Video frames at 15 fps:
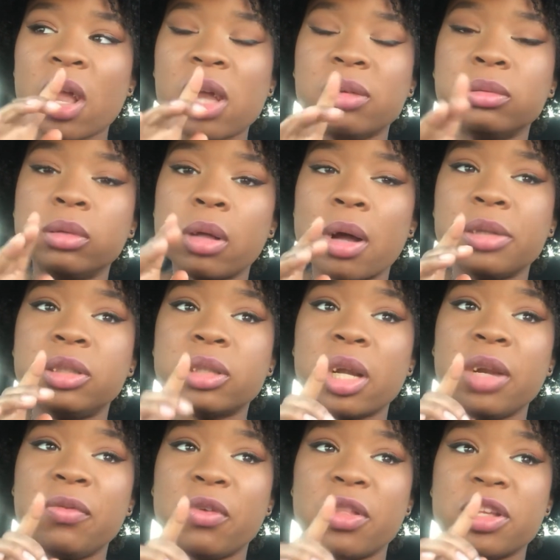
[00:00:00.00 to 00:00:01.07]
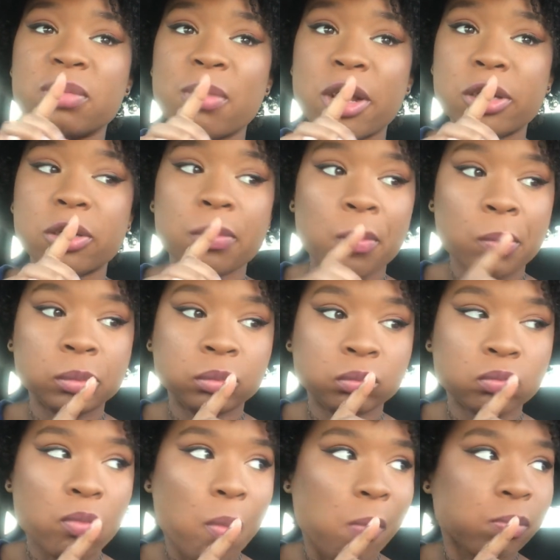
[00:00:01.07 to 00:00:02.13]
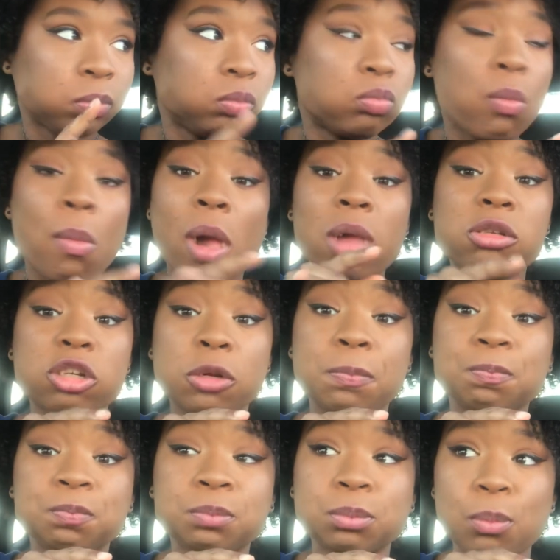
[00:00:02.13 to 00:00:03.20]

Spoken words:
Even though I studied for this bitch. Mind you,